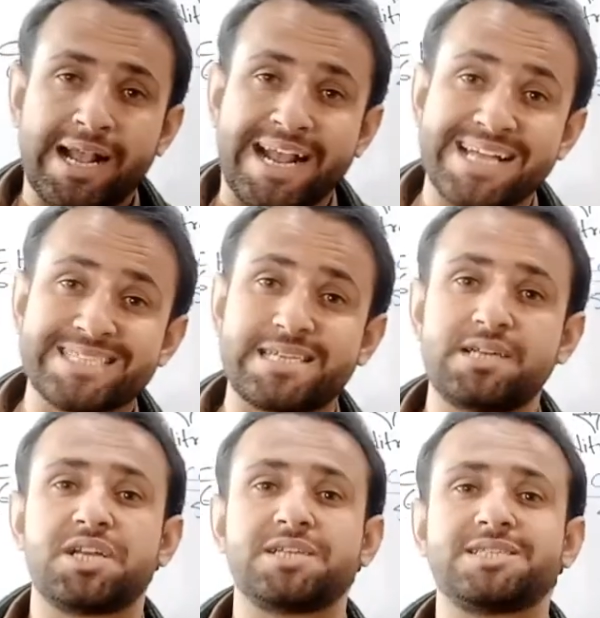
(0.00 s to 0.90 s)

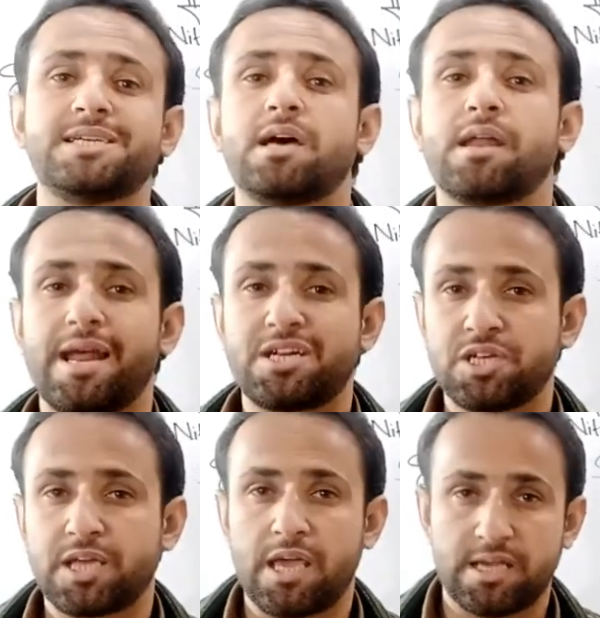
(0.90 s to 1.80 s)
concentrated
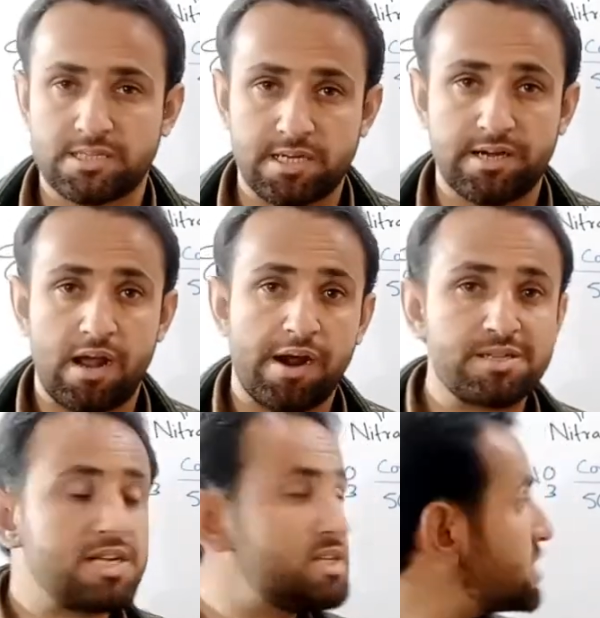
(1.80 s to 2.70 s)
nitric acid.
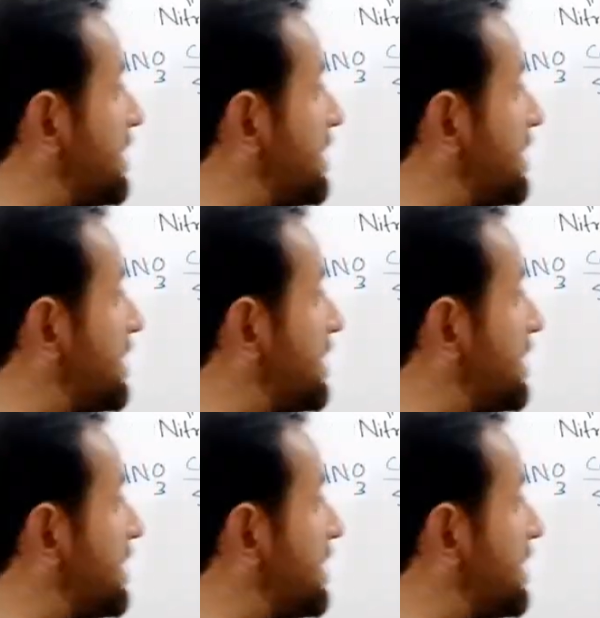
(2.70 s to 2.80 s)
Understand?